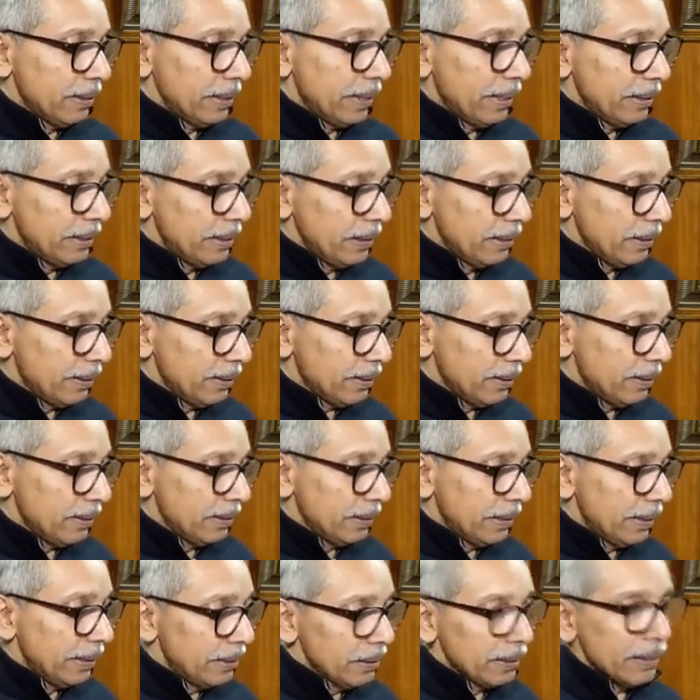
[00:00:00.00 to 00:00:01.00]
any
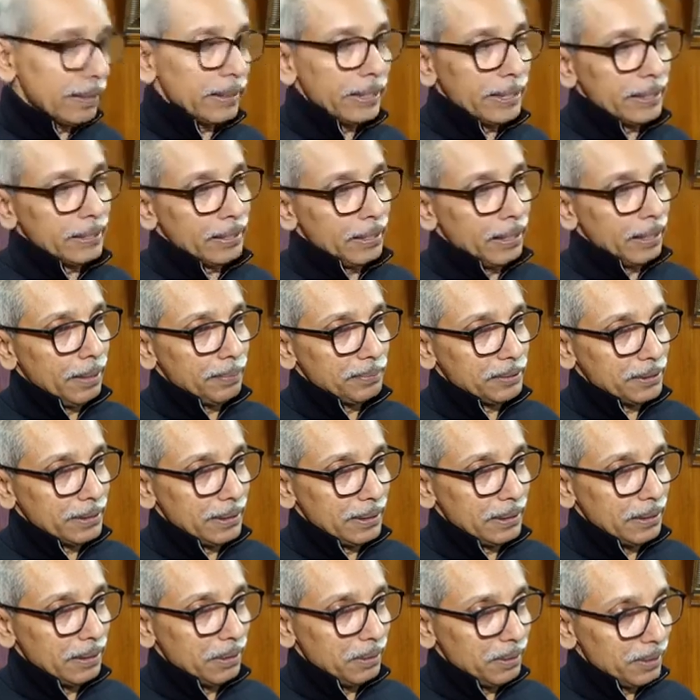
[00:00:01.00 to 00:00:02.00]
incorrect
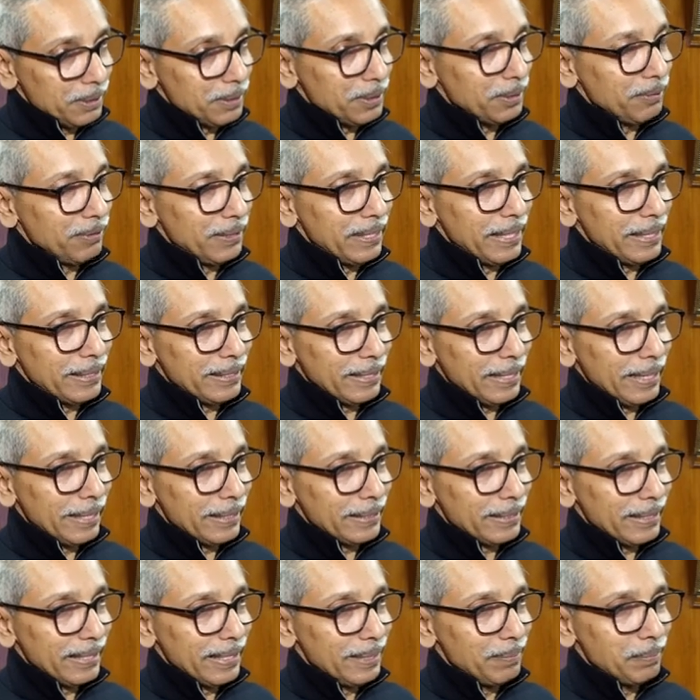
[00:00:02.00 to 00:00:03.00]
option also will
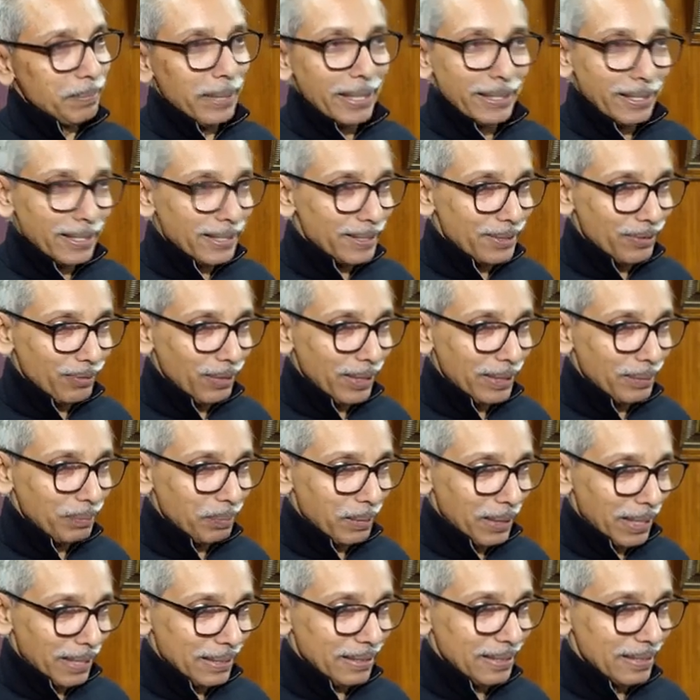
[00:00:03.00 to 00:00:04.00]
attract a -1
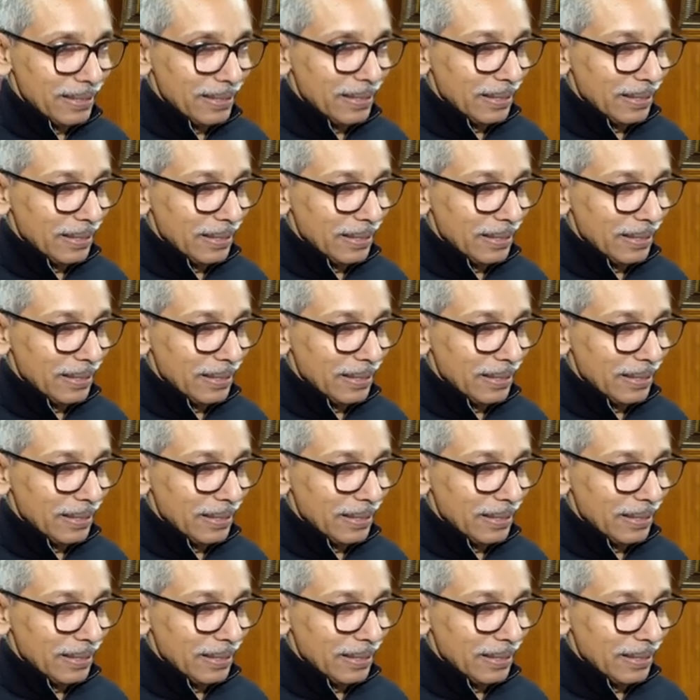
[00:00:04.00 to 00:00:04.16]
mark.